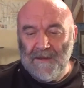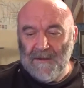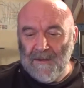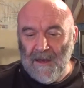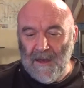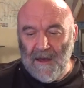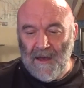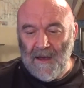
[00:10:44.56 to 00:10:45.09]

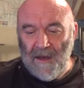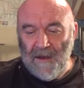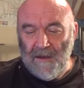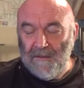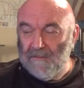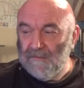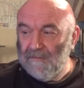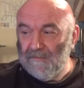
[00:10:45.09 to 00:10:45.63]
kind
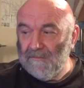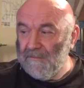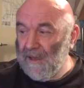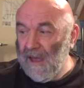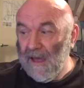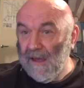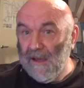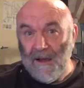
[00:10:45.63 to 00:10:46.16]

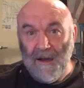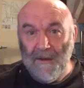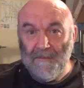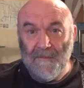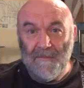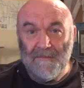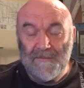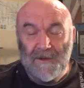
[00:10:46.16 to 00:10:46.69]

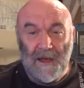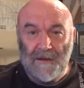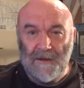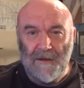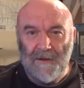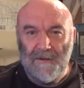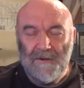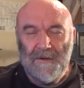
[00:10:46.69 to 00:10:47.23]

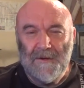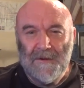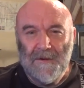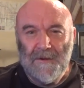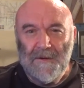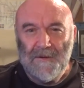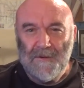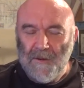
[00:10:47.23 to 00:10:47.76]
of
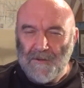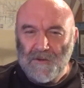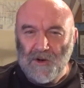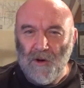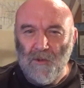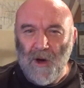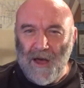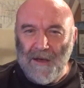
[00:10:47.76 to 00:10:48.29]
not
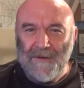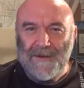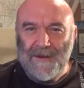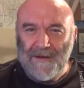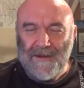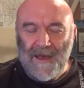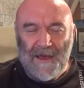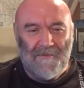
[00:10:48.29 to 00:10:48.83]
sure what else to
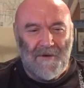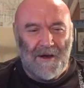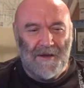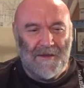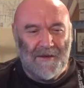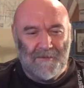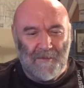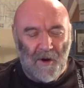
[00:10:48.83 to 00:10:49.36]
say right
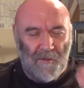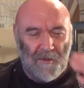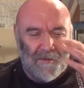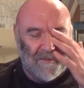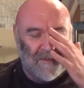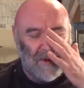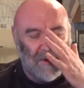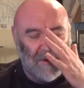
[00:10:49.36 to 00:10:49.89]
at this
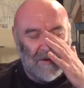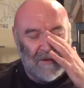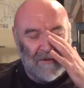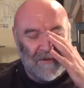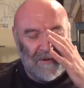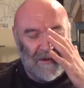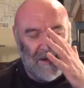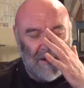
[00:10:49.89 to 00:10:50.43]
moment, but
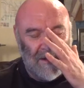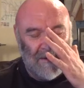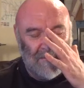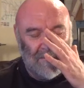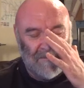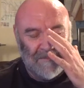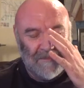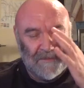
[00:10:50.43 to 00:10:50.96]

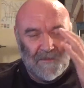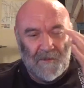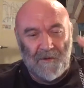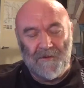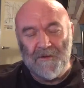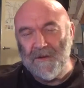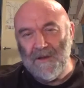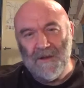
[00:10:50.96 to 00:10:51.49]

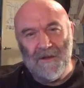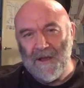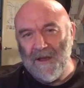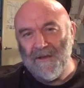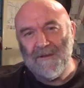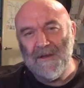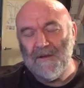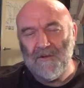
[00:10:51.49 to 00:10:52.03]
other than, like
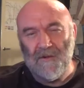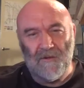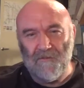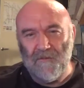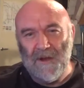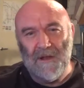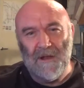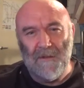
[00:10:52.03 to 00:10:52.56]
I said, just
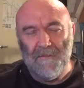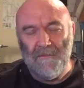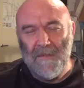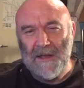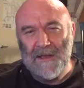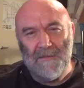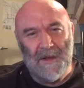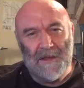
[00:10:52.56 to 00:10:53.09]
really
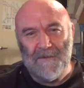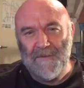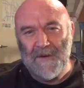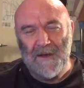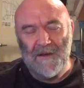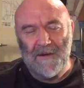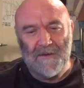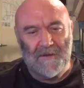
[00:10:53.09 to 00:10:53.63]
many, many
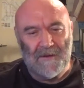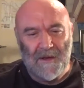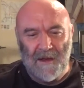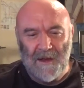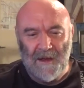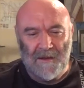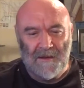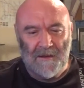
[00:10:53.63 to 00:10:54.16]
thanks,
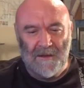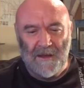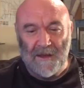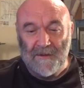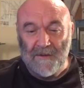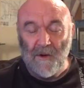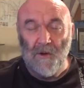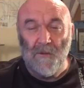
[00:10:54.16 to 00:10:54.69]
and
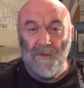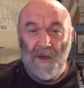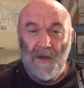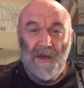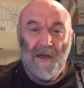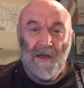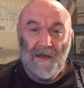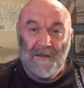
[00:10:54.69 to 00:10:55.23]
let's hope
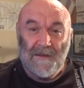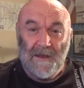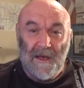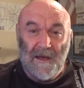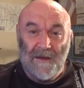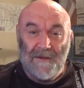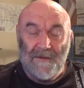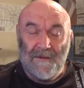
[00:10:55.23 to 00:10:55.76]

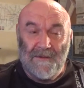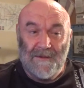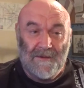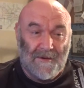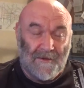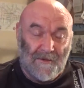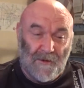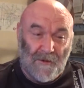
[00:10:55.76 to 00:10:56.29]

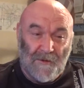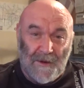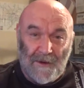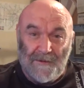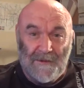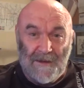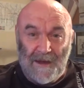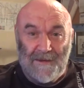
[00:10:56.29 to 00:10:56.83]
that
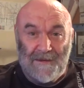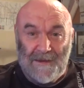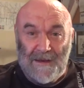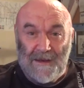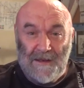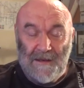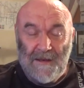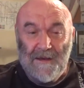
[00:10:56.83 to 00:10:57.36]

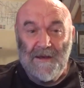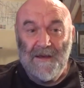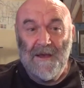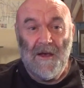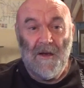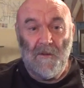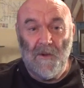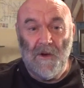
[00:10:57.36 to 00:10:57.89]
2018.
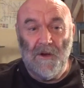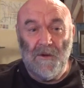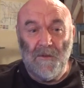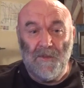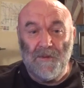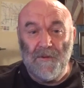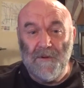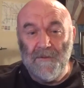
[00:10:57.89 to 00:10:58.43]
Will
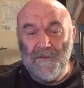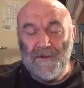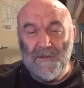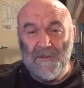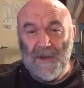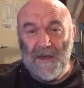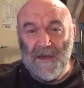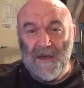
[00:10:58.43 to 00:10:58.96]
prove to
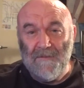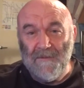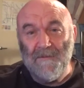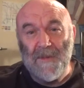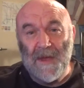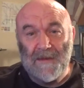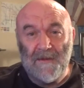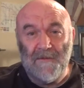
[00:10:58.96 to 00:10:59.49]
be even
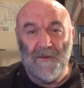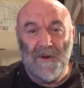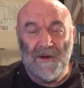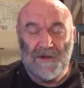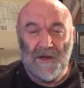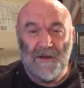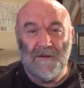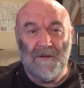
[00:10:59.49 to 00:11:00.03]
better for my
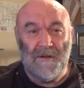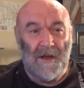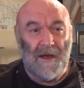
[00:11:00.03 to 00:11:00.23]
channel